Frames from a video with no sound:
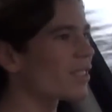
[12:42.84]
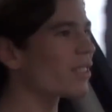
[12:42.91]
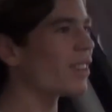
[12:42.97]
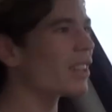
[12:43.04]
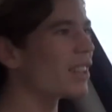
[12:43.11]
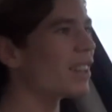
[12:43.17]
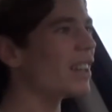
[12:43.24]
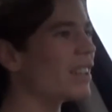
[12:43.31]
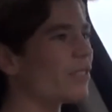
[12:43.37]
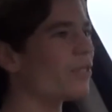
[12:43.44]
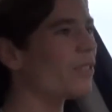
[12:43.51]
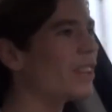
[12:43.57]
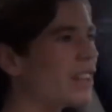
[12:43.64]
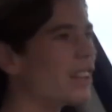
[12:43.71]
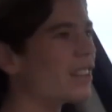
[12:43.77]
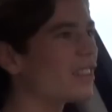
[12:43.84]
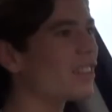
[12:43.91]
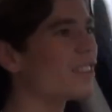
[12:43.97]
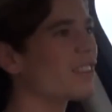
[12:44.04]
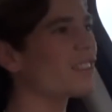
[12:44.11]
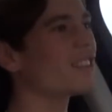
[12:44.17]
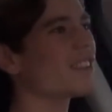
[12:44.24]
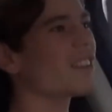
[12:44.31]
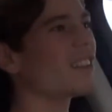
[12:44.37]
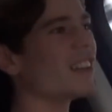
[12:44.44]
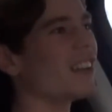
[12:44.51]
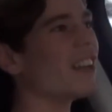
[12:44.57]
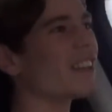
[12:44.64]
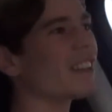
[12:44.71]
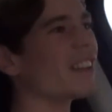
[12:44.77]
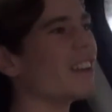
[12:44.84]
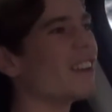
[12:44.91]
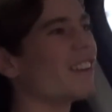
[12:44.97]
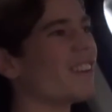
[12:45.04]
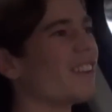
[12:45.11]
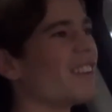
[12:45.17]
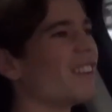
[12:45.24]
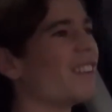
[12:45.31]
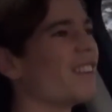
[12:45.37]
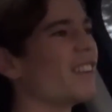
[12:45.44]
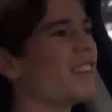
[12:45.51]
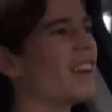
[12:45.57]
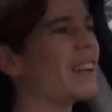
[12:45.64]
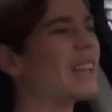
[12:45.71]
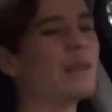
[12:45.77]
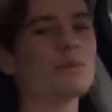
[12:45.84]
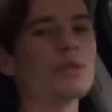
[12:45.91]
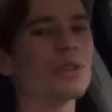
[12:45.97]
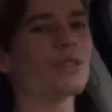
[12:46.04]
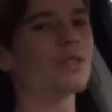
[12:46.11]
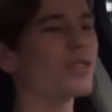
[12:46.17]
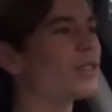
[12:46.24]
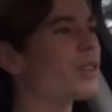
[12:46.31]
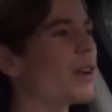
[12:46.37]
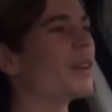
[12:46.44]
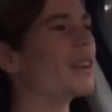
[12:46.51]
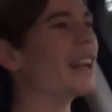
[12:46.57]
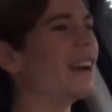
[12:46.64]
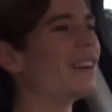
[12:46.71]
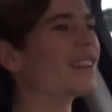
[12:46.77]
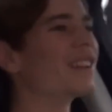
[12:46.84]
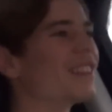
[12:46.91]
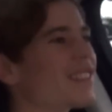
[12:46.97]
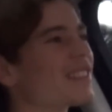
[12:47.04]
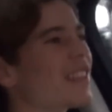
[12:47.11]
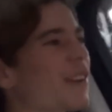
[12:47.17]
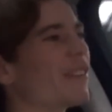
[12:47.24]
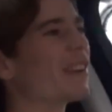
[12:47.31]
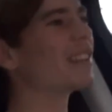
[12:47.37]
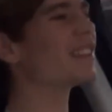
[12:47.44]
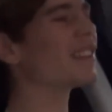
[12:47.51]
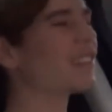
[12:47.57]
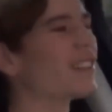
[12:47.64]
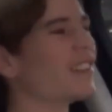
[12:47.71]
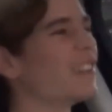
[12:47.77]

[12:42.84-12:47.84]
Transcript: It's quite a nice feeling. I like that. I keep just slowing down and accelerating.